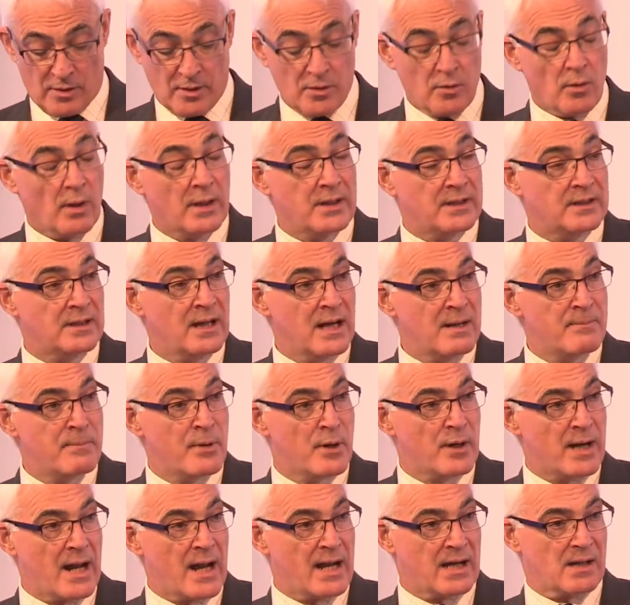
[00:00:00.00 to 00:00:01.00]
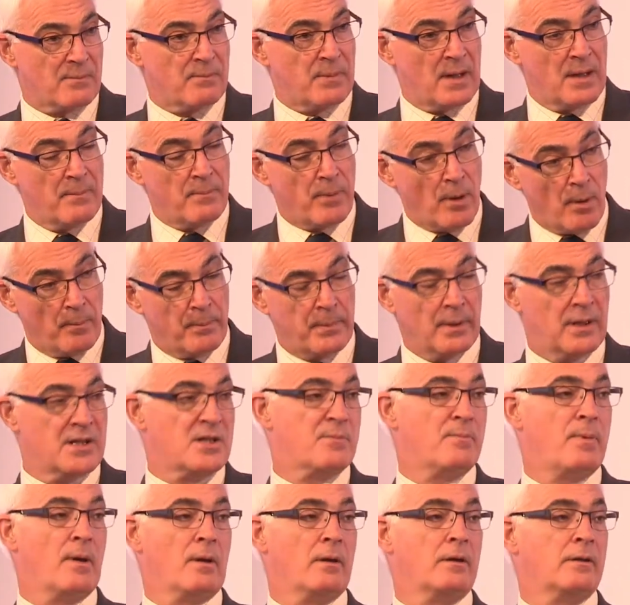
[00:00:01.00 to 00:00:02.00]
quite deliberate act by
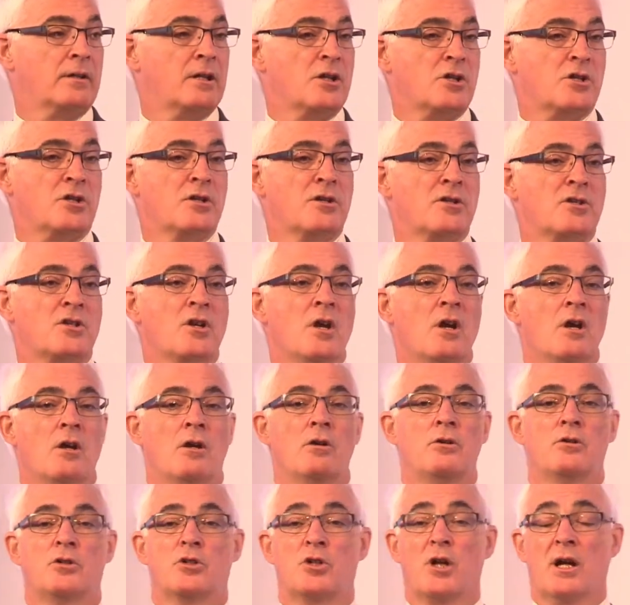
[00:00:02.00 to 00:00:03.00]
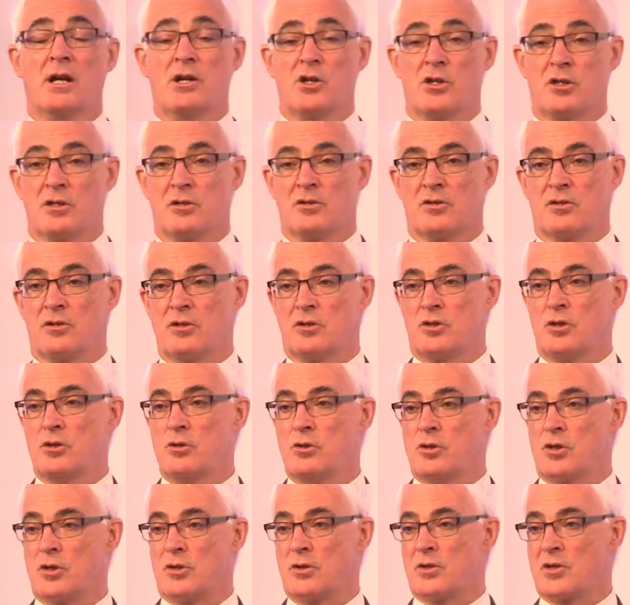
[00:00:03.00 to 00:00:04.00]
populist politicians who trash
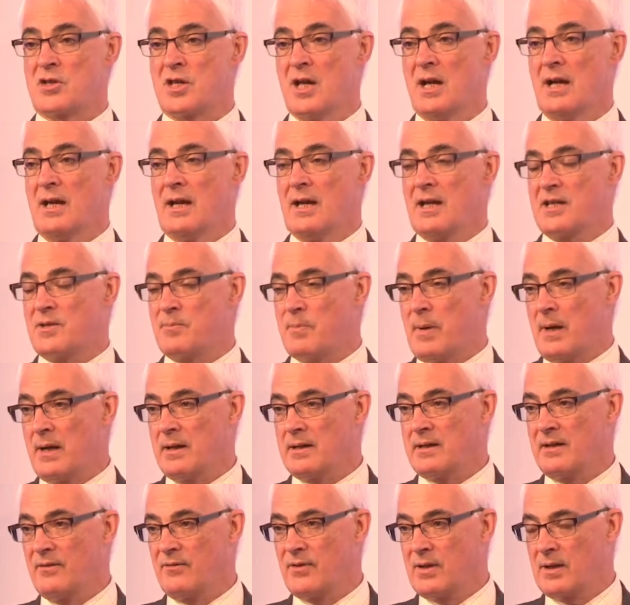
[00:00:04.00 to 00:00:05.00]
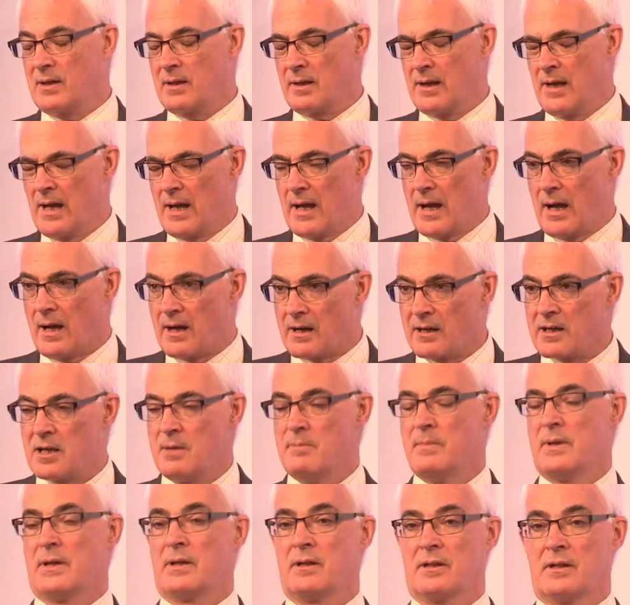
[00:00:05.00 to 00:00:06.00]
institutions as part of their
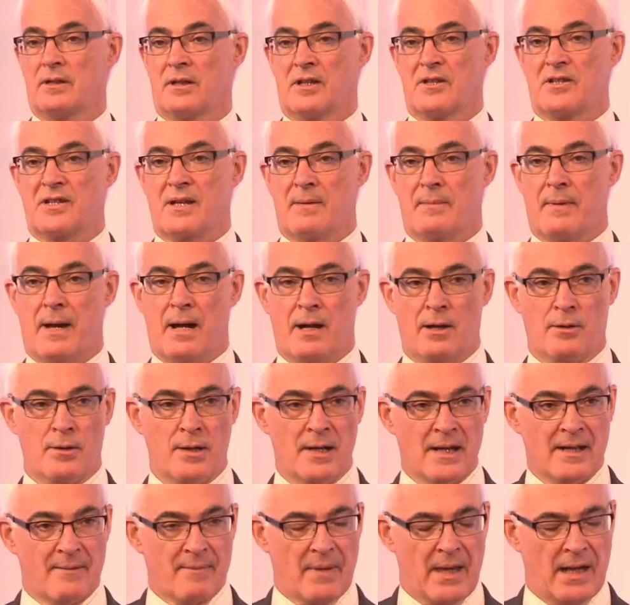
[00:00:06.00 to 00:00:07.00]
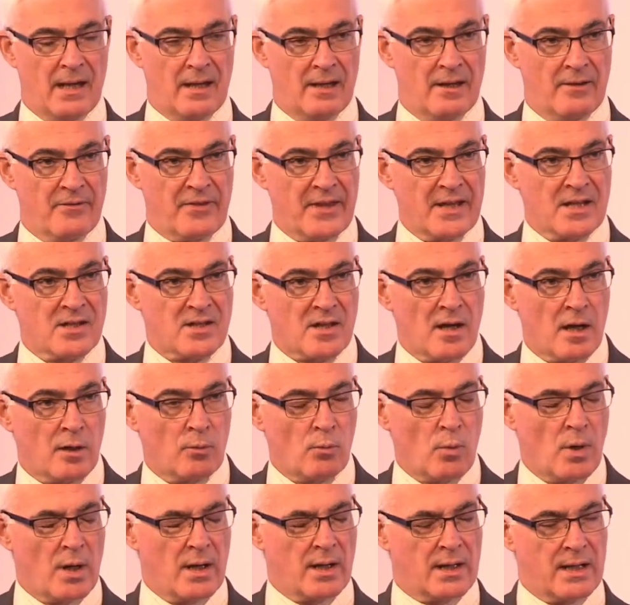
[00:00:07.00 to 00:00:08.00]
argument that somehow things
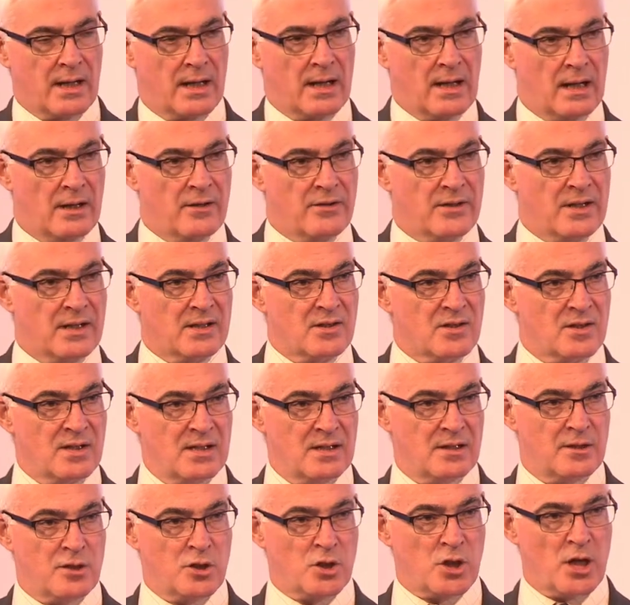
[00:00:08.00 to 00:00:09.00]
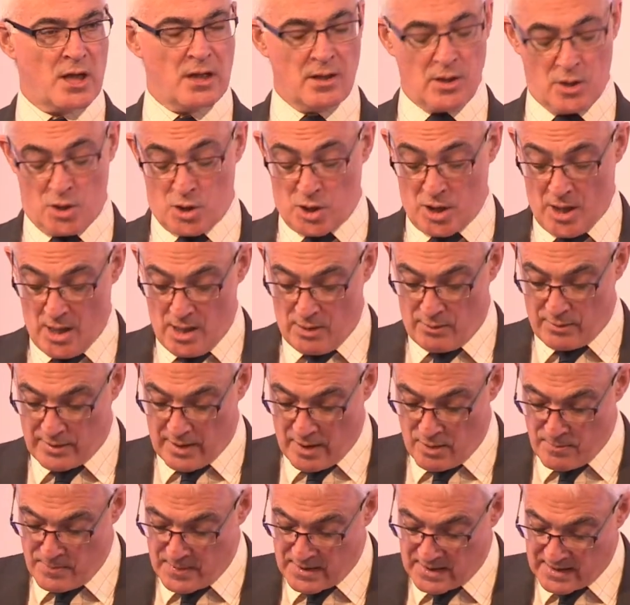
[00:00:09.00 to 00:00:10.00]
aren't working and things need to change,
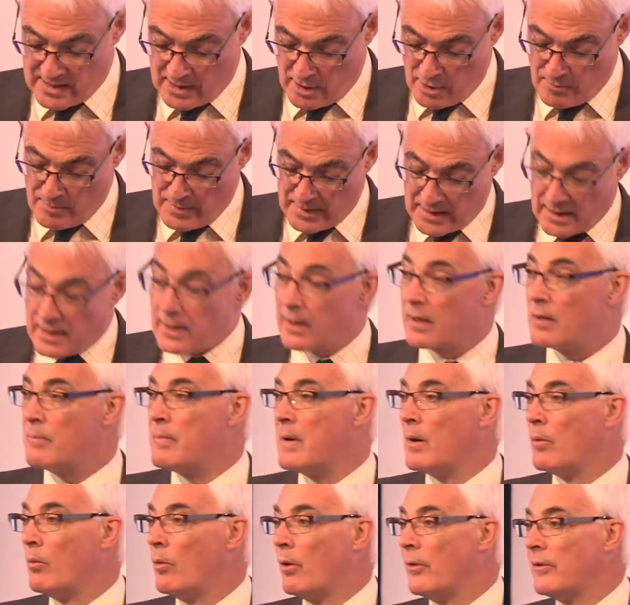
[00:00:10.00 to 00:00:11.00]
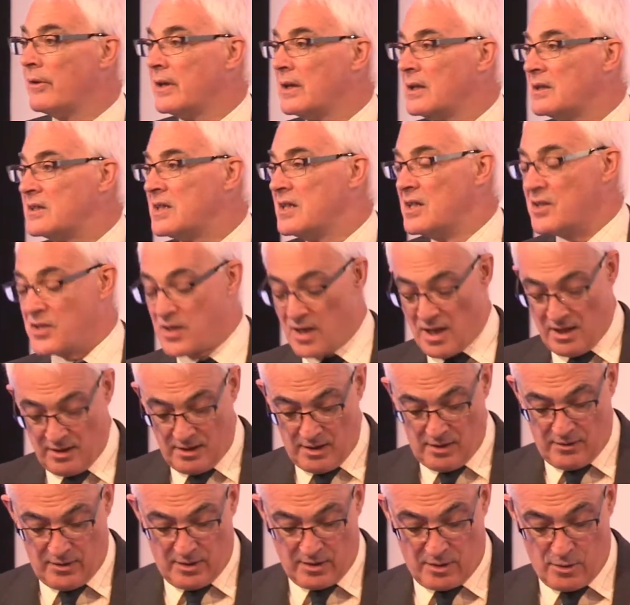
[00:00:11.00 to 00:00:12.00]
without being terribly clear about what it is
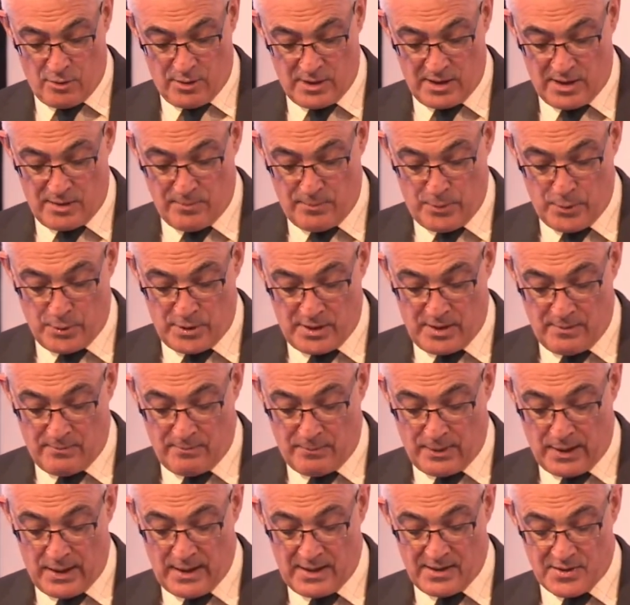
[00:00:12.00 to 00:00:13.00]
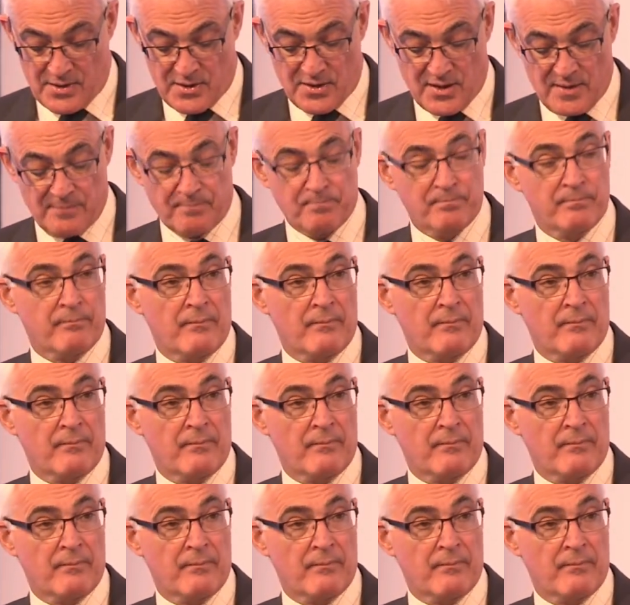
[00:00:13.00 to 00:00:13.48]
that they're going to put in place.